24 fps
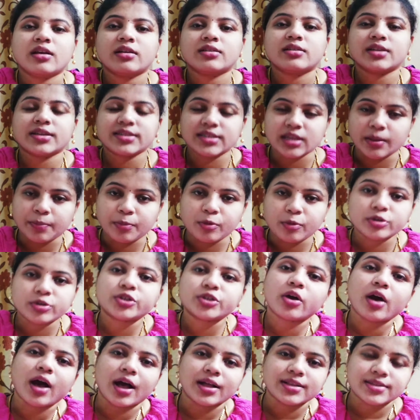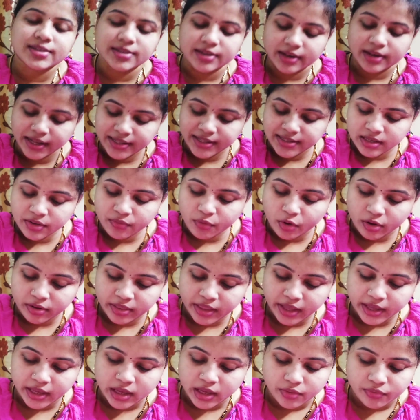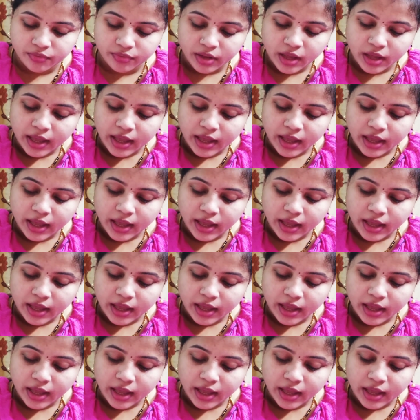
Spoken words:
just support your answer. Let's see what they give.